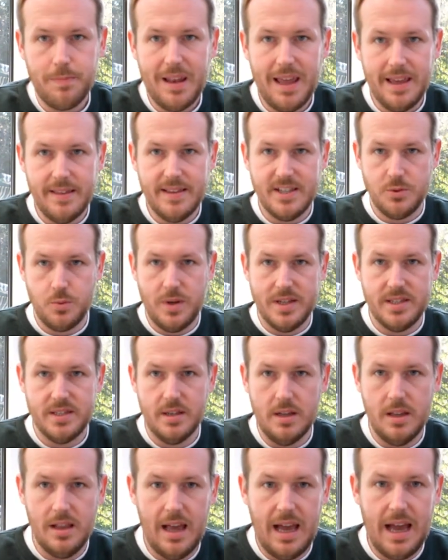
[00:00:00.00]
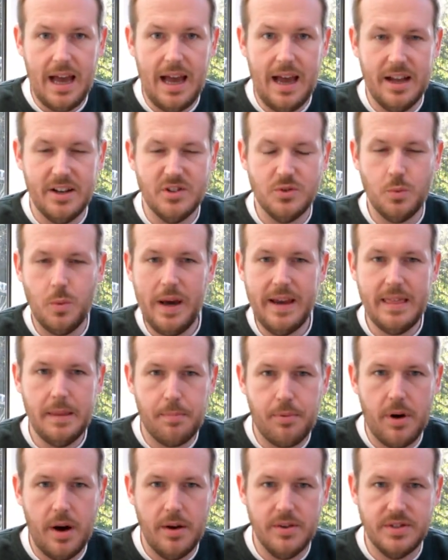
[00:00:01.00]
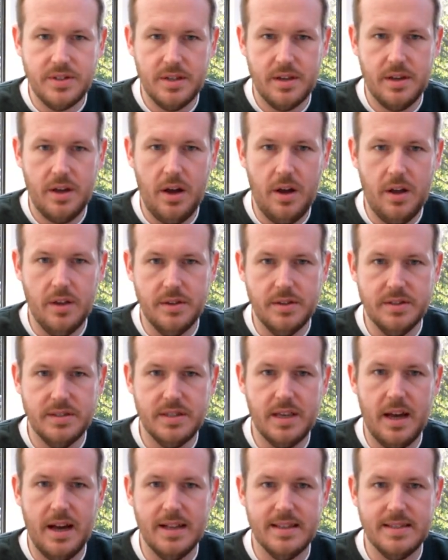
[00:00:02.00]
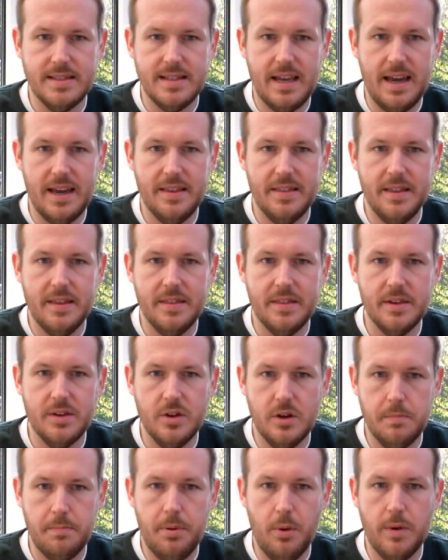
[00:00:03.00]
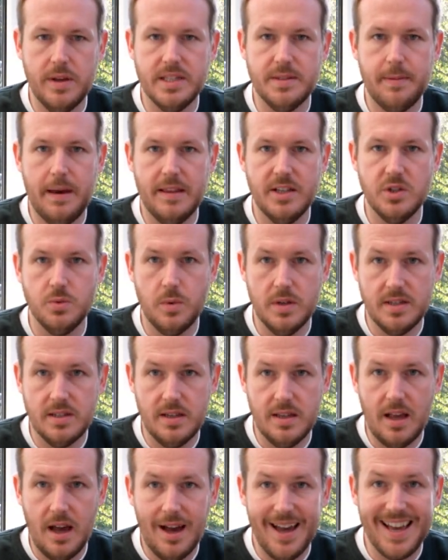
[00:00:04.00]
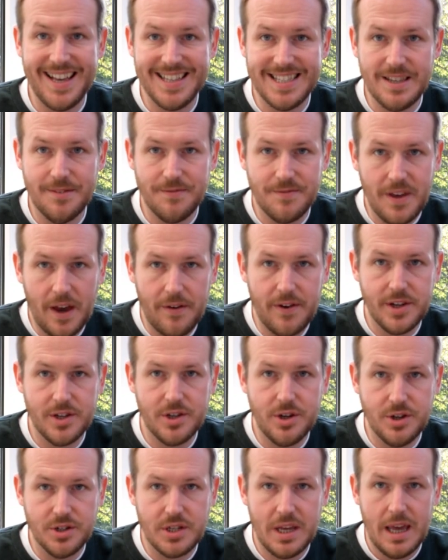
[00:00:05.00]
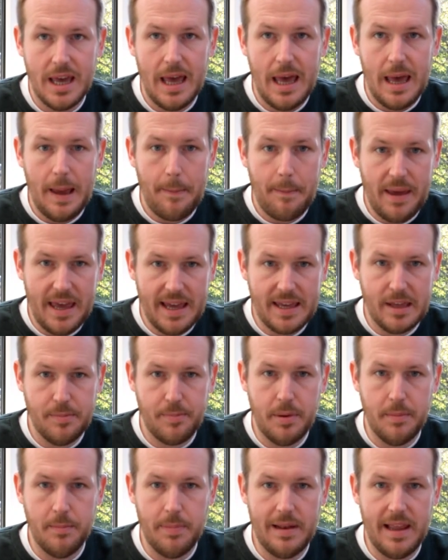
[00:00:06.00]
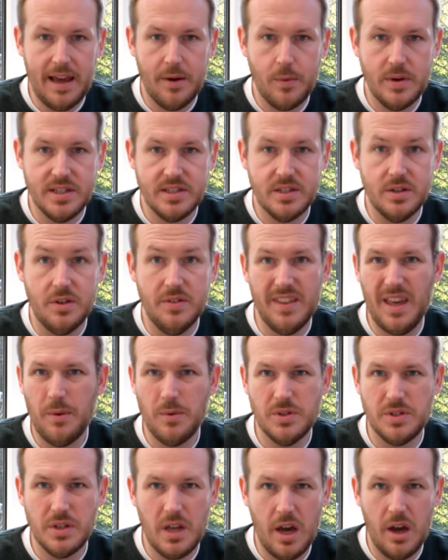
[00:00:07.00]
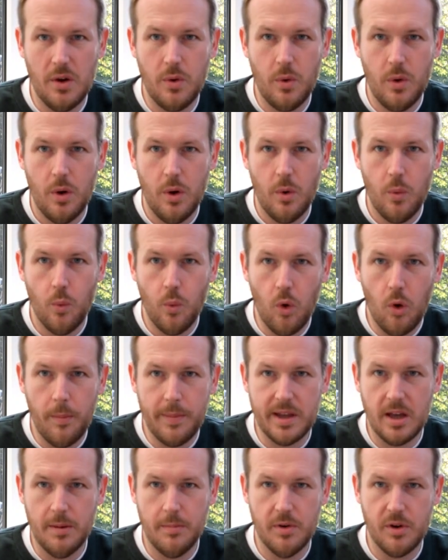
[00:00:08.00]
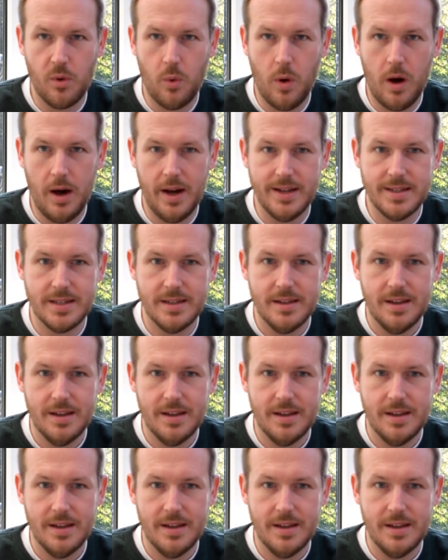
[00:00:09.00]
playing this whistle and weighing the pros and cons, I'd say that the good points about this whistle are it's a very good pick up and play whistle. There was no warming up required